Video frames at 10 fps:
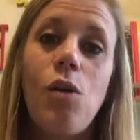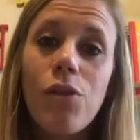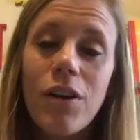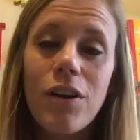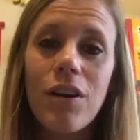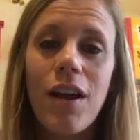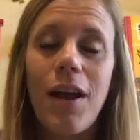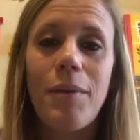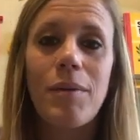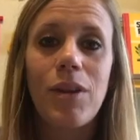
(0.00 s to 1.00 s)
older
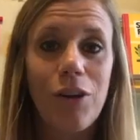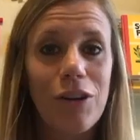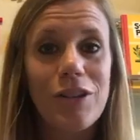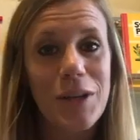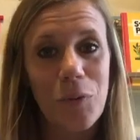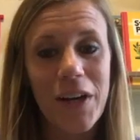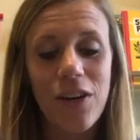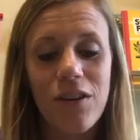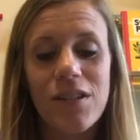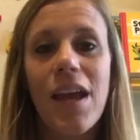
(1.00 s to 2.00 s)
learners and
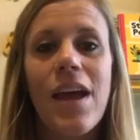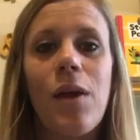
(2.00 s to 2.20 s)
readers.